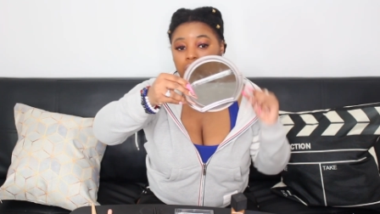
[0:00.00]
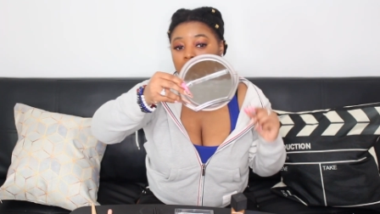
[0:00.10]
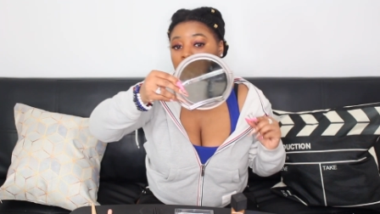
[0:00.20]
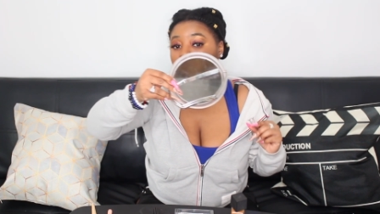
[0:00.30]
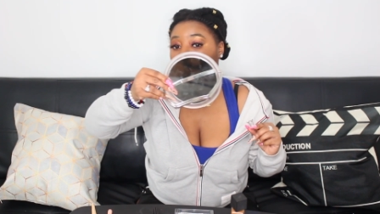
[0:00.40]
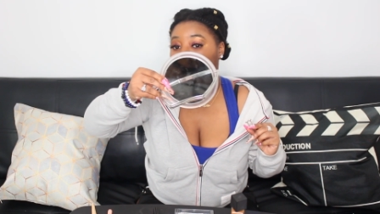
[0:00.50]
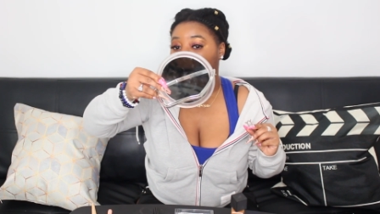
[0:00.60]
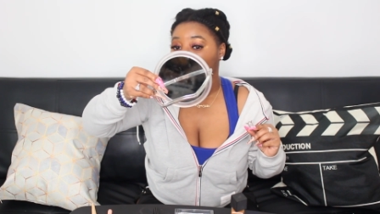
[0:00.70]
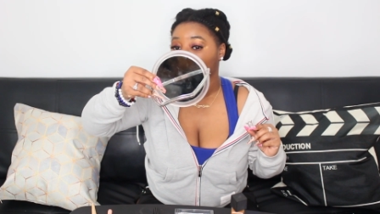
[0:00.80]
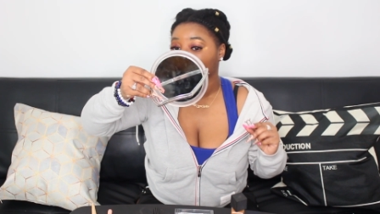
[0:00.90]
Yeah,
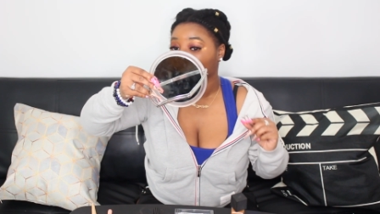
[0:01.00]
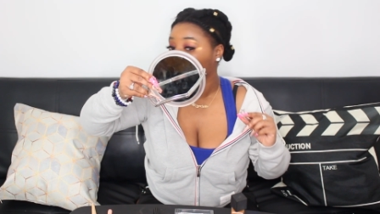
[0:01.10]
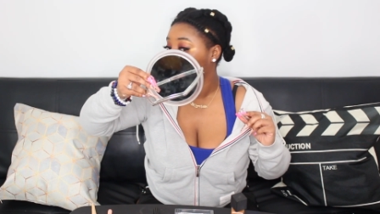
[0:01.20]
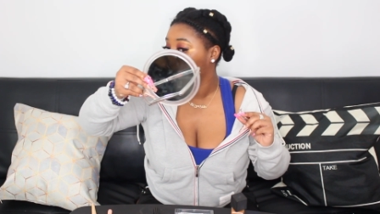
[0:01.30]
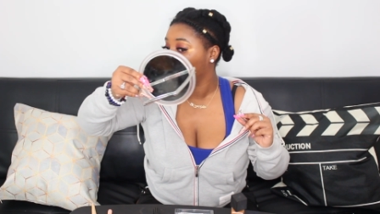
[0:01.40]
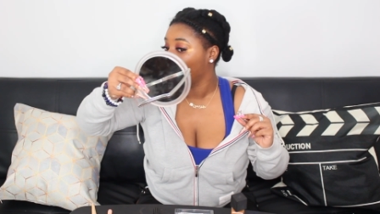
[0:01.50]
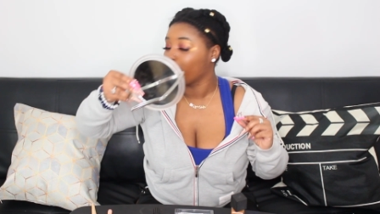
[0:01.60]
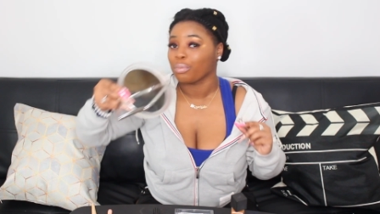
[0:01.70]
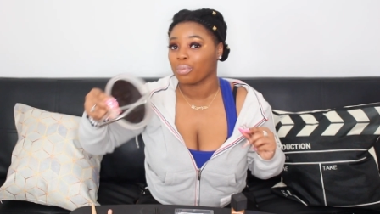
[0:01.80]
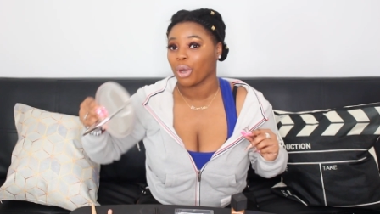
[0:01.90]
I put that on
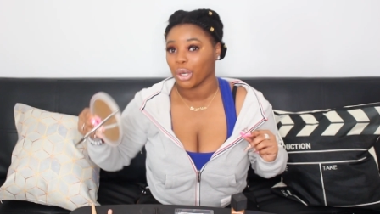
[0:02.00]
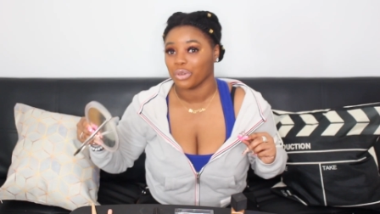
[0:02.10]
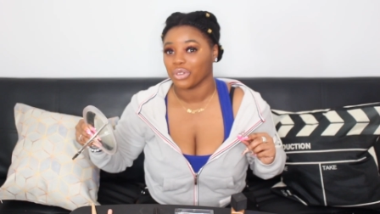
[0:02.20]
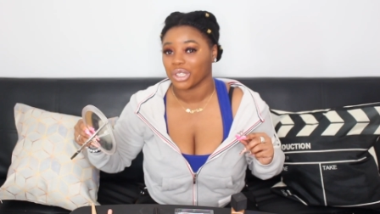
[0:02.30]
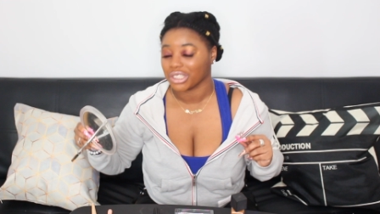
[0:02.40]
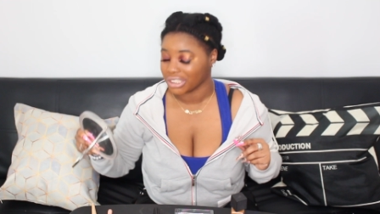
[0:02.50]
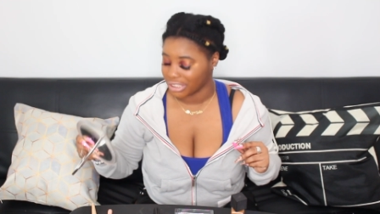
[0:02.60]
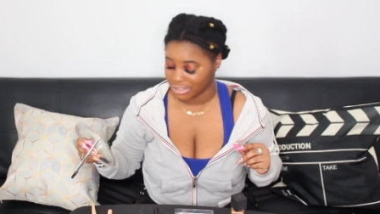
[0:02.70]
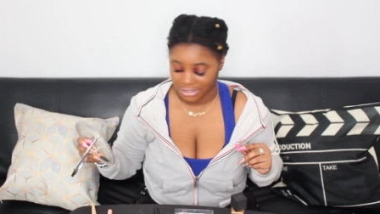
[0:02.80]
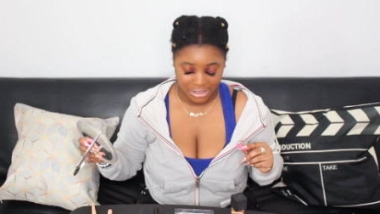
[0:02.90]

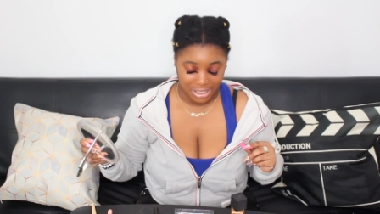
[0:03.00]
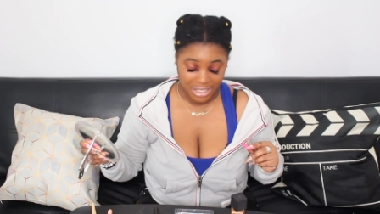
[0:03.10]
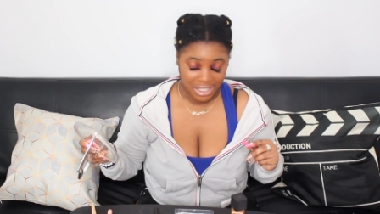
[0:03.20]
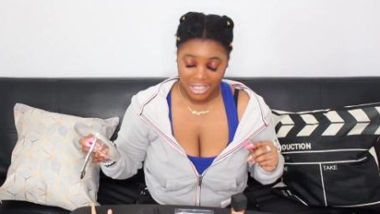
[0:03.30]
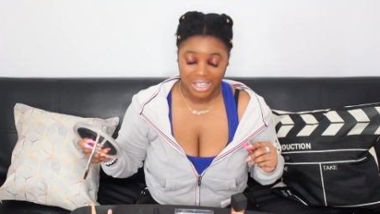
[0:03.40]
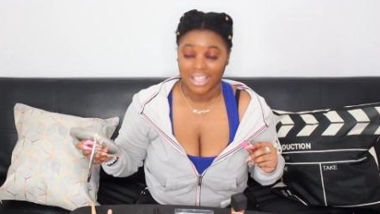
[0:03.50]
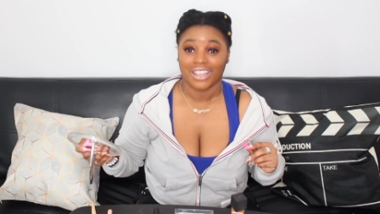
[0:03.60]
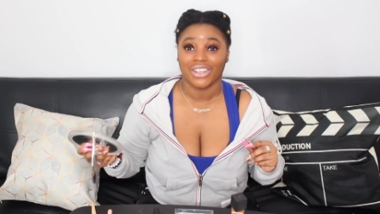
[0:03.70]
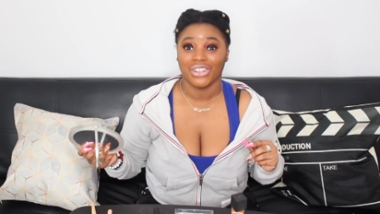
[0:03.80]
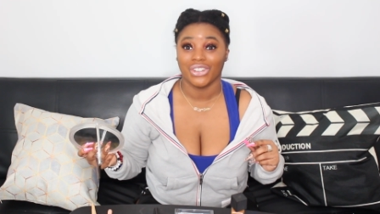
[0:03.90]
perfectly.
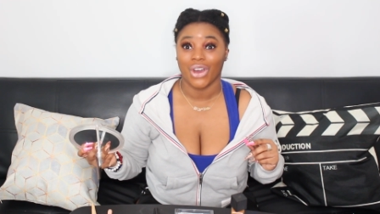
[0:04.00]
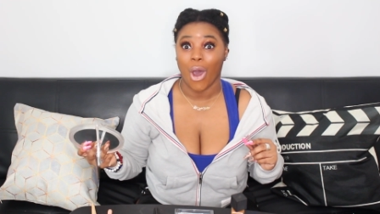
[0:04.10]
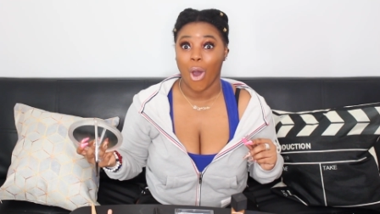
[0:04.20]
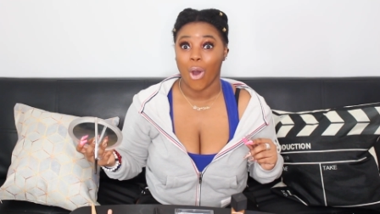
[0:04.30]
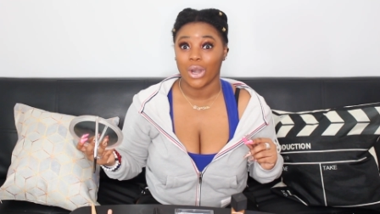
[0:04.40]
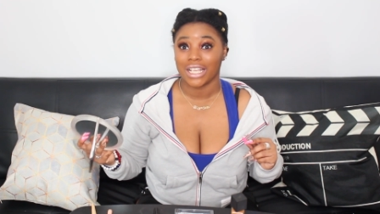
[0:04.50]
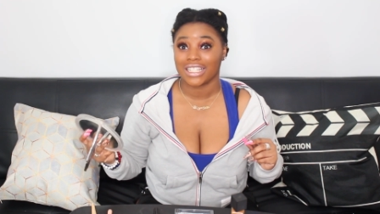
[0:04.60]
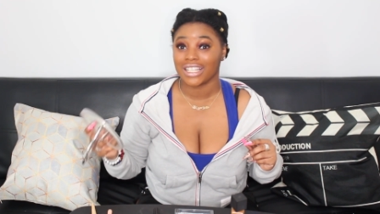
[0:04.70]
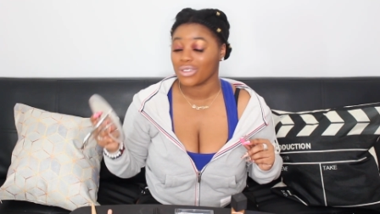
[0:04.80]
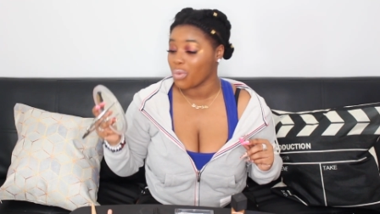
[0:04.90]
Yo,
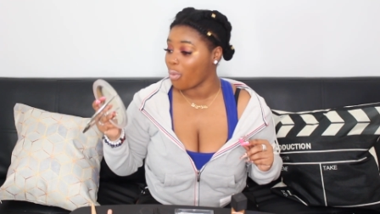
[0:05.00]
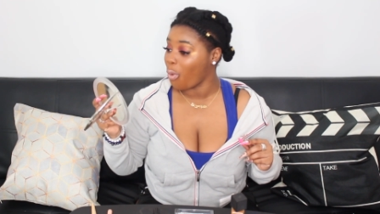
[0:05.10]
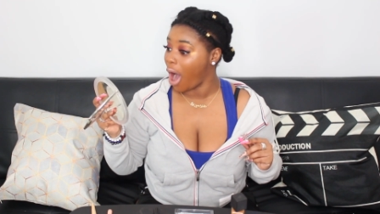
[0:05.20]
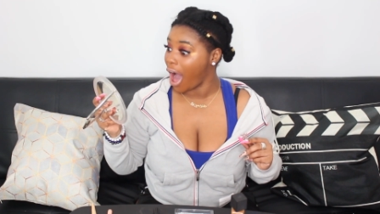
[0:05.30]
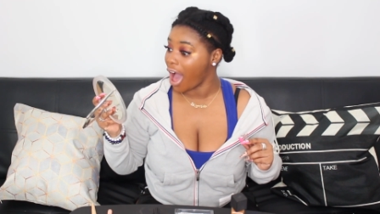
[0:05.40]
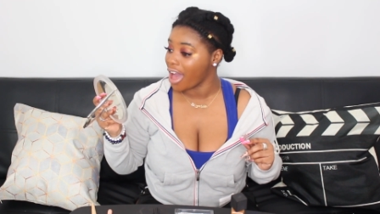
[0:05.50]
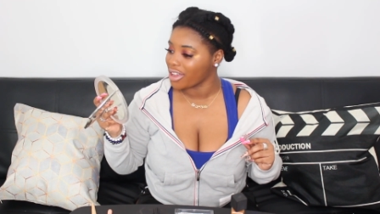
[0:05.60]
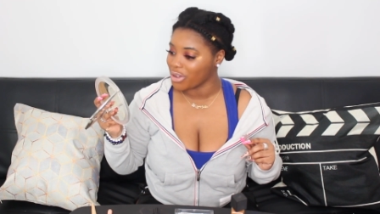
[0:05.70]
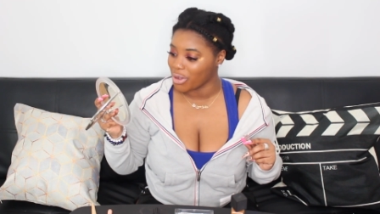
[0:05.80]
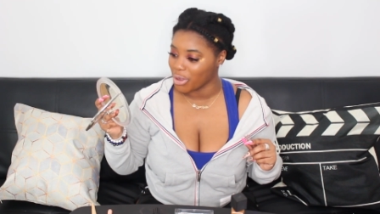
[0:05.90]
this is
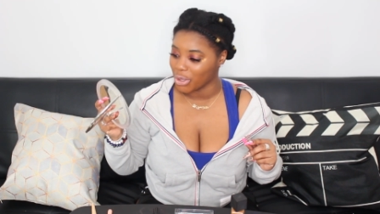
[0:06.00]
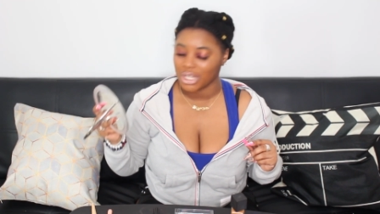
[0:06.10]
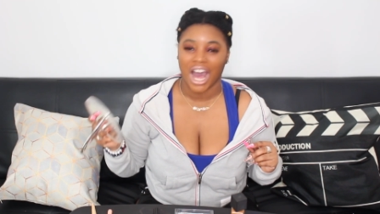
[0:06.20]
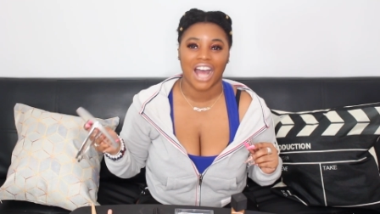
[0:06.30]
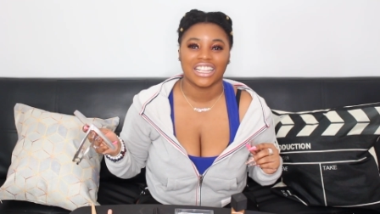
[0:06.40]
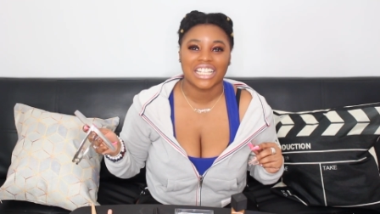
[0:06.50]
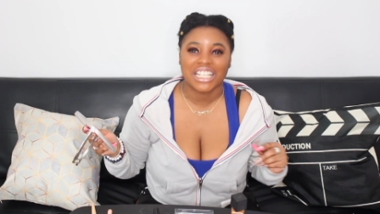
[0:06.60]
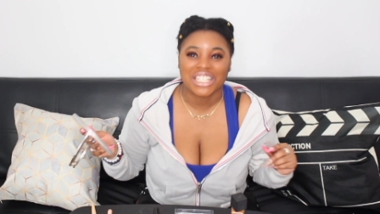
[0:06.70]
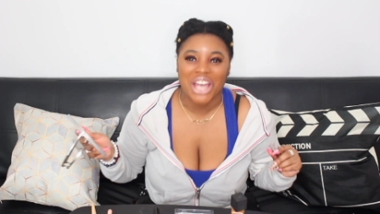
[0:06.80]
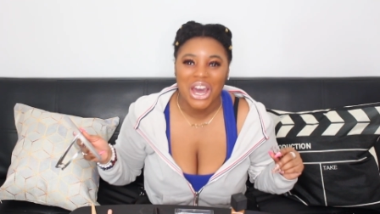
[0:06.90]
wild. I
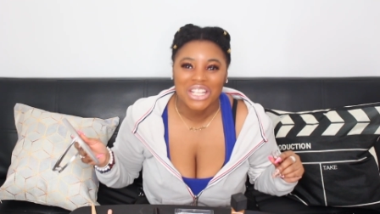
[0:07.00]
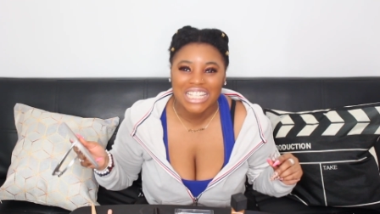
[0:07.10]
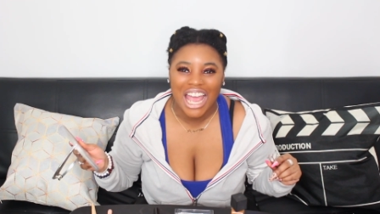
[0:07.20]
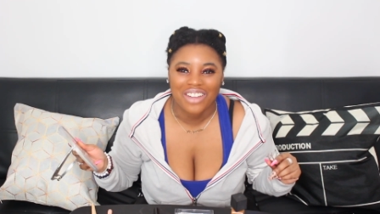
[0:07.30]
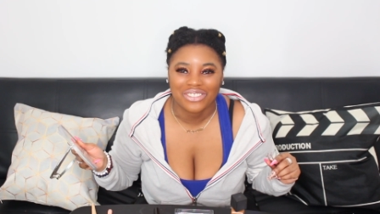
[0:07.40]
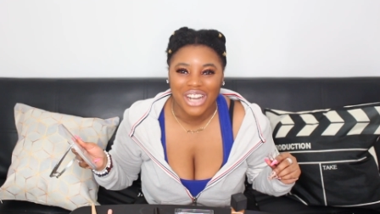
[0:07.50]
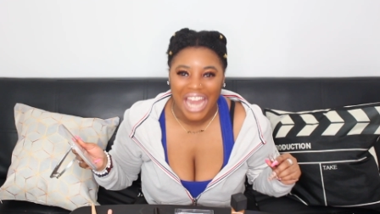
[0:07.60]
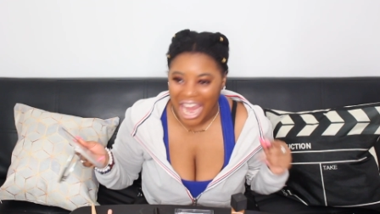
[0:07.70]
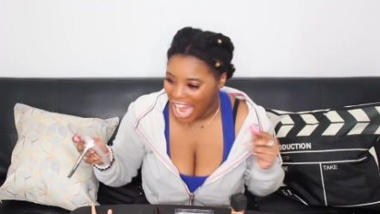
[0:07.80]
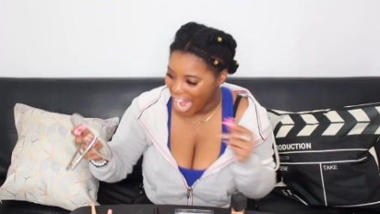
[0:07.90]

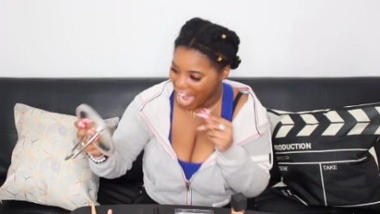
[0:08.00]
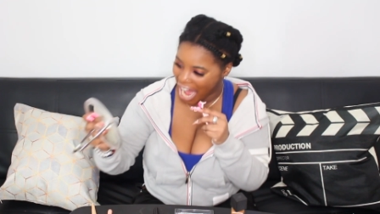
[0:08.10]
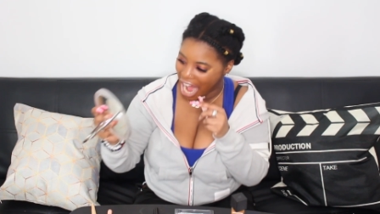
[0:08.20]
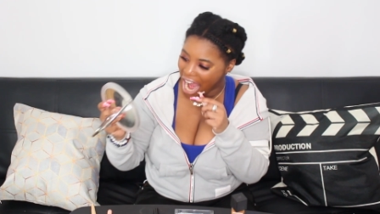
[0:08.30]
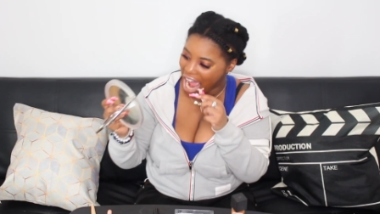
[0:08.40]
look so different!